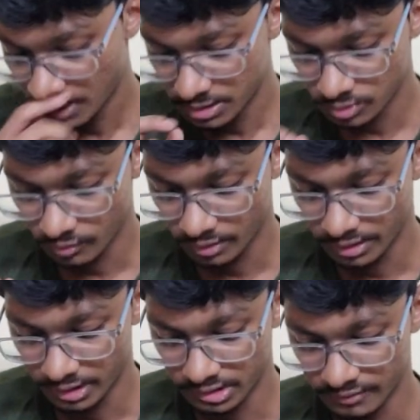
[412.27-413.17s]
So
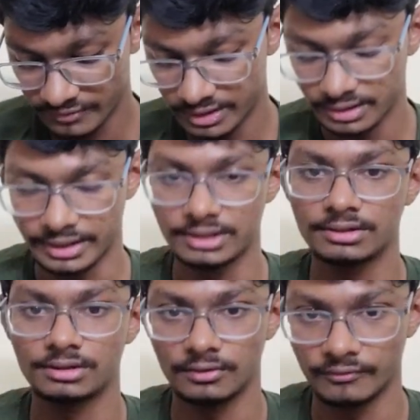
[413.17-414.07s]
the V in, right,
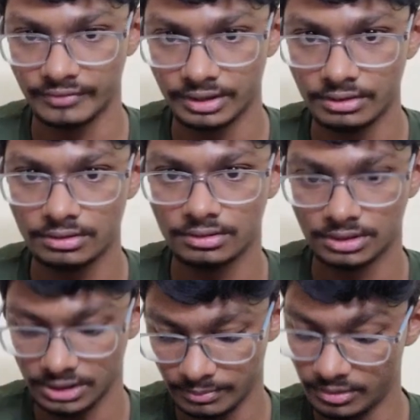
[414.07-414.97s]
V in
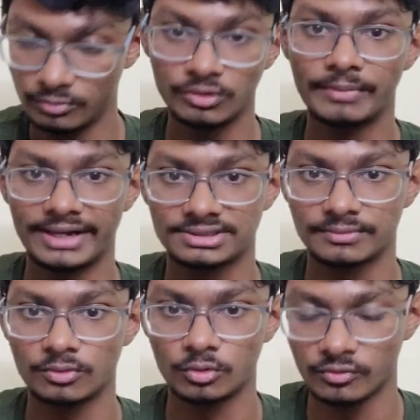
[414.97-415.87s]
will
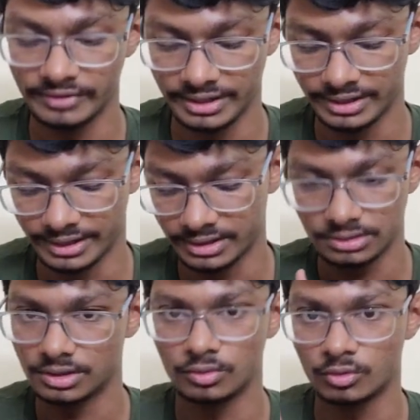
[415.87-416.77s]
maximum go to V D D, right?
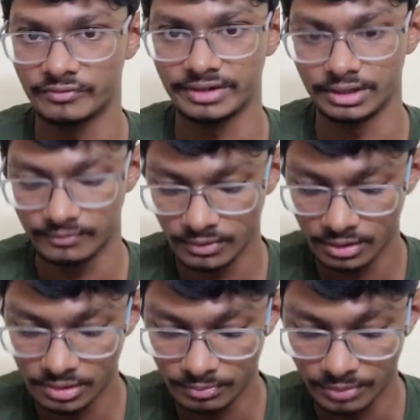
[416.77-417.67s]
It will go to V D D,
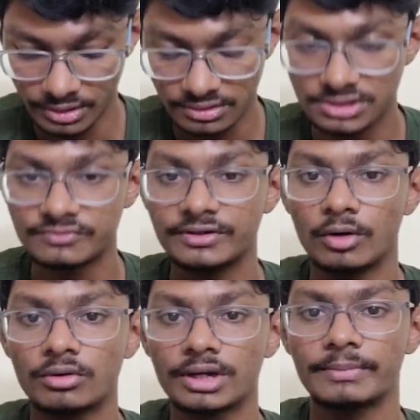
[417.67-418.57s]
but this V
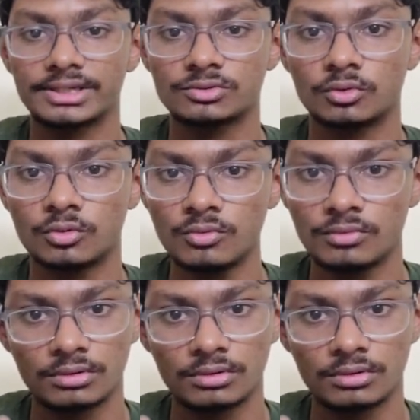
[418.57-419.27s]
out can max go to